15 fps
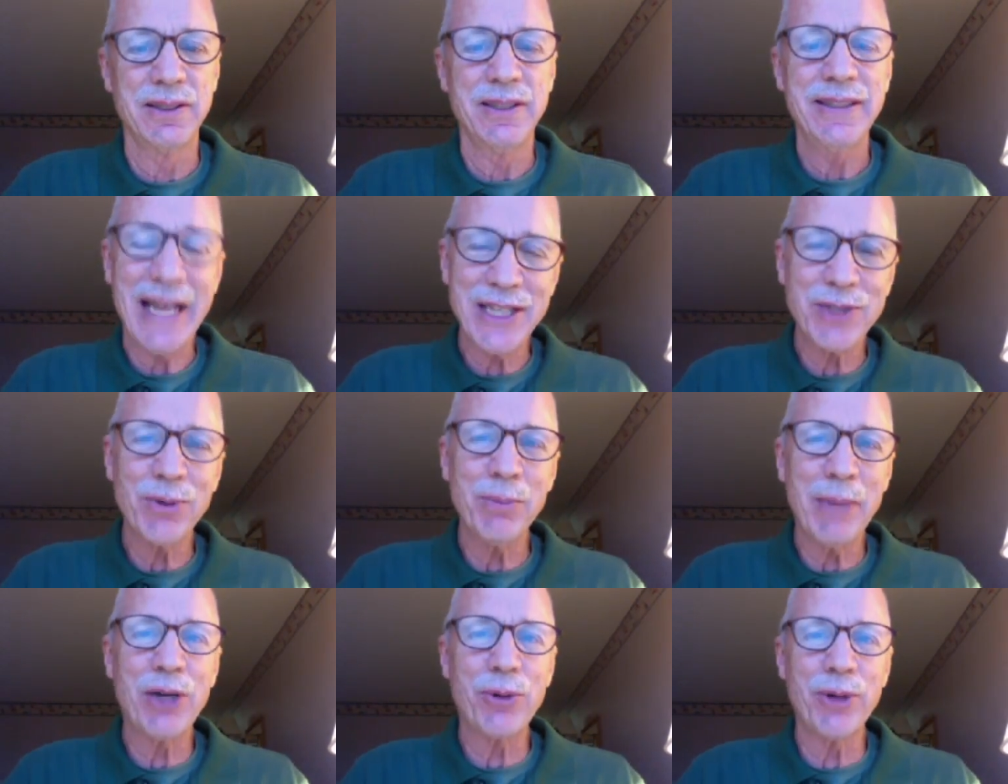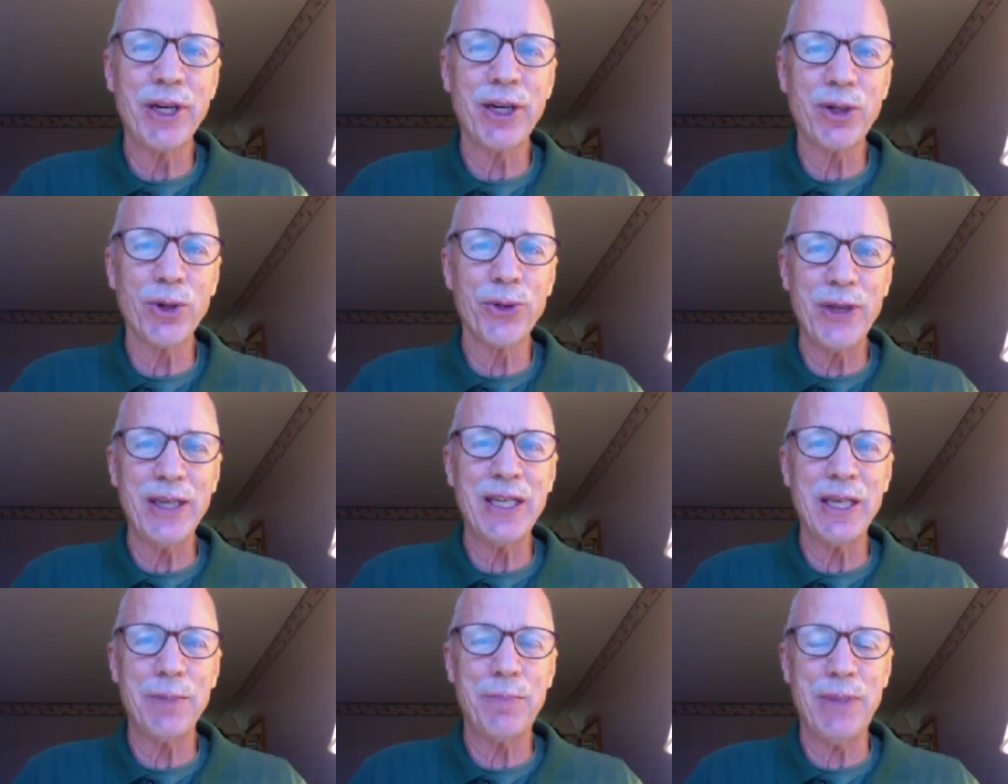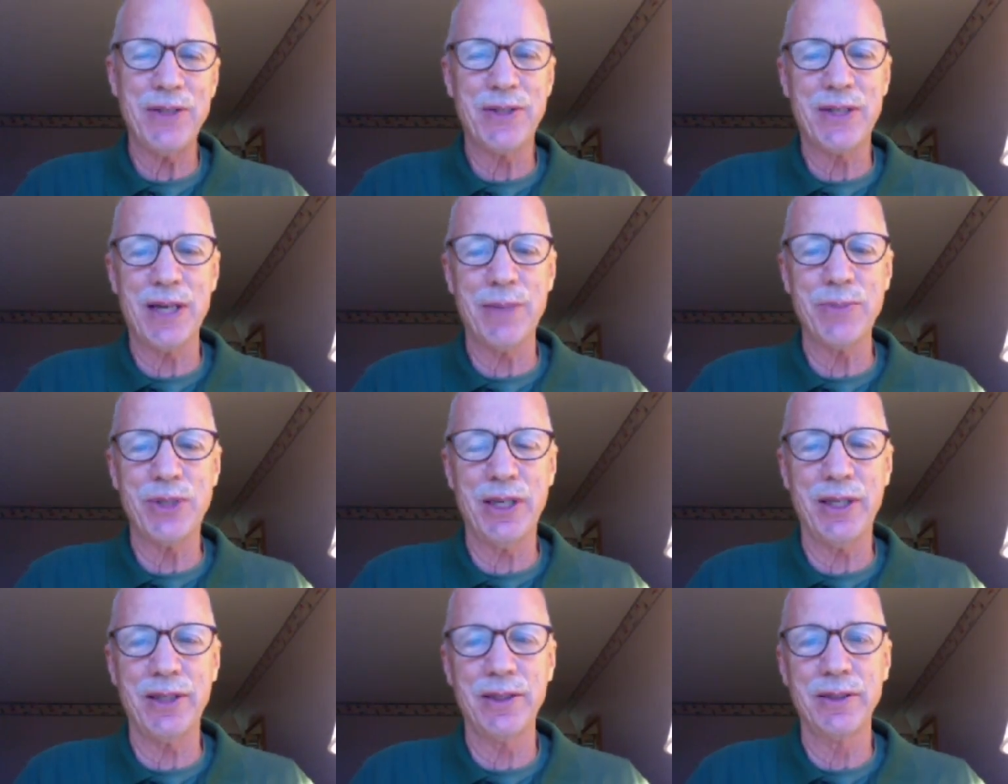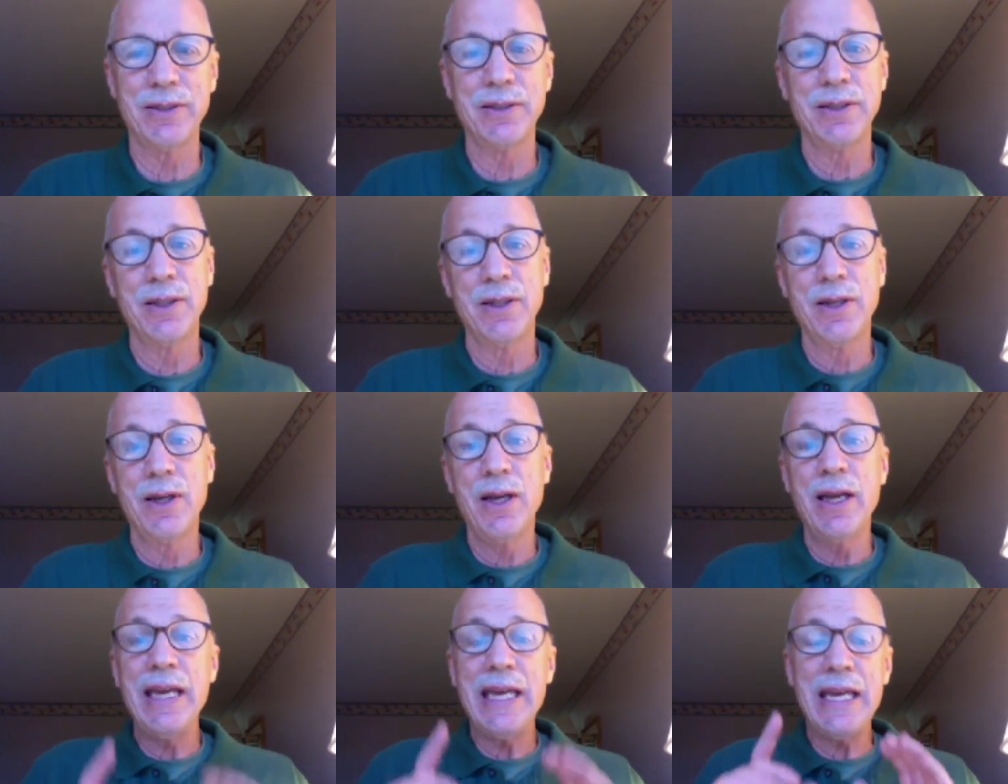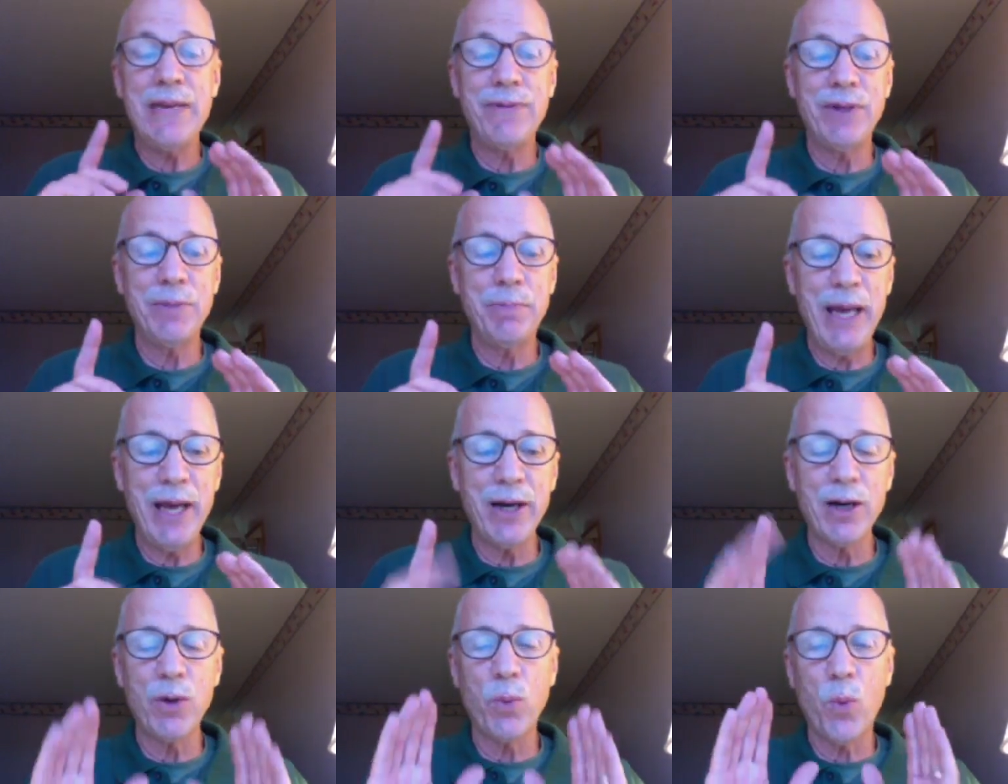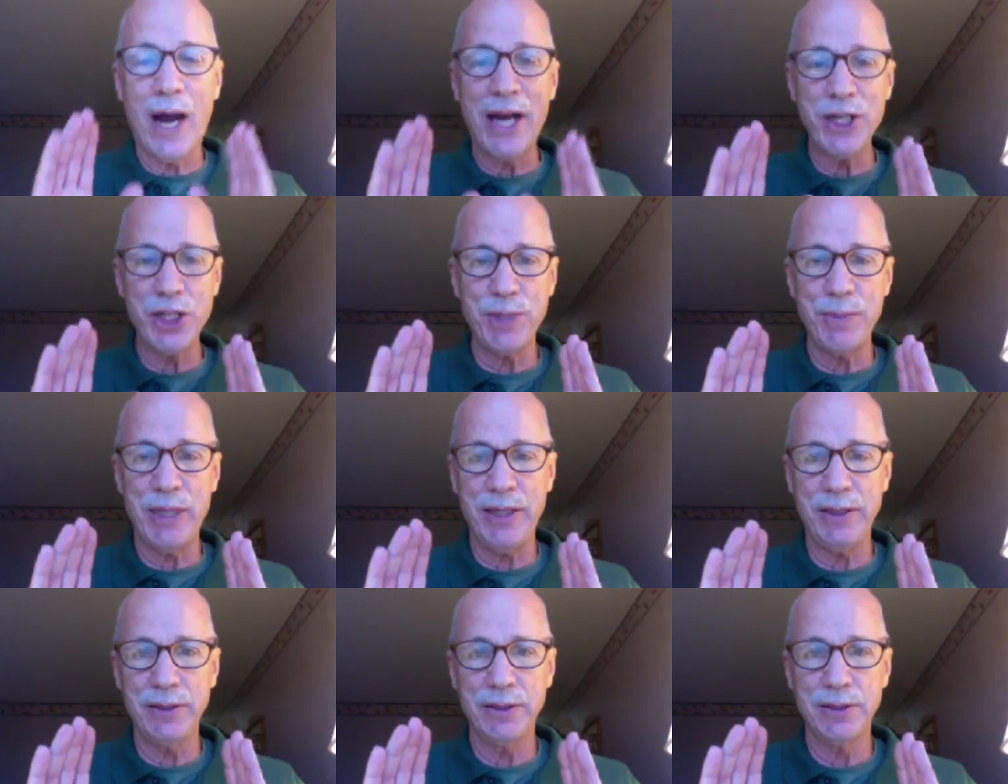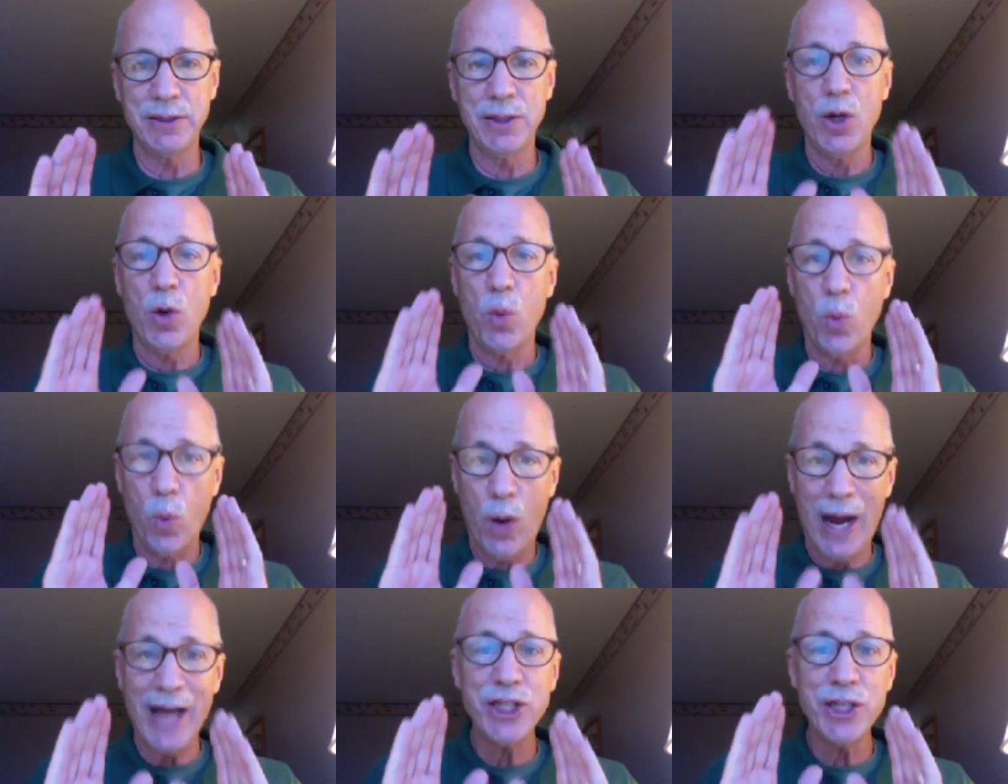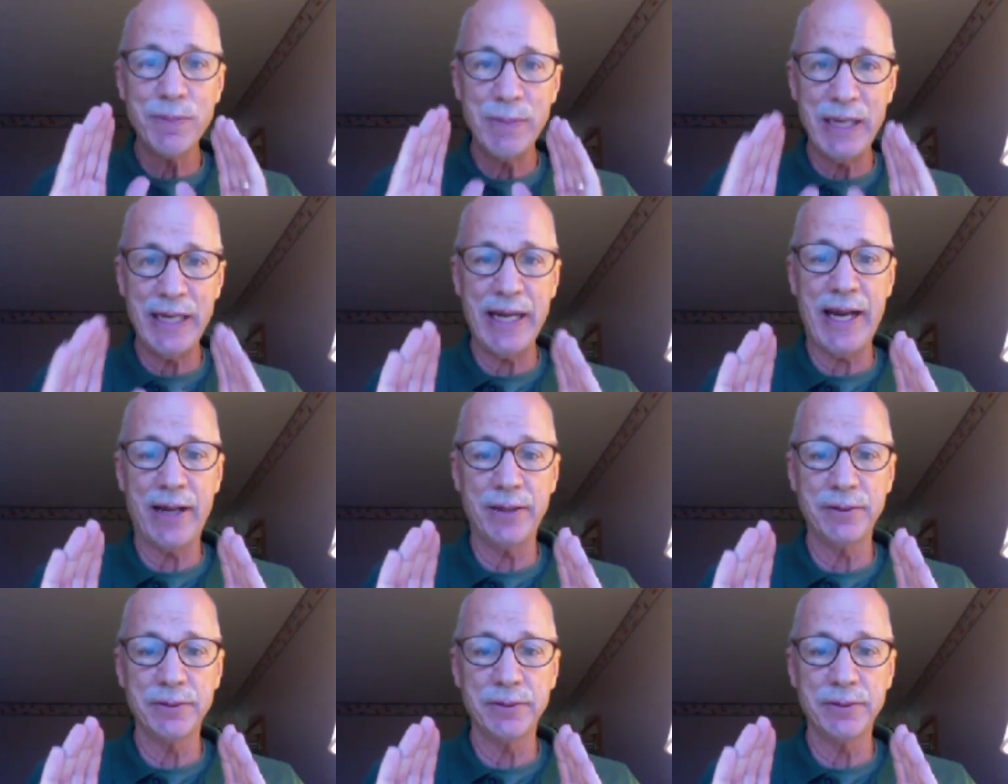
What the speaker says: That's where my critical thinking piece comes in. Even better, watch me. Watch me now.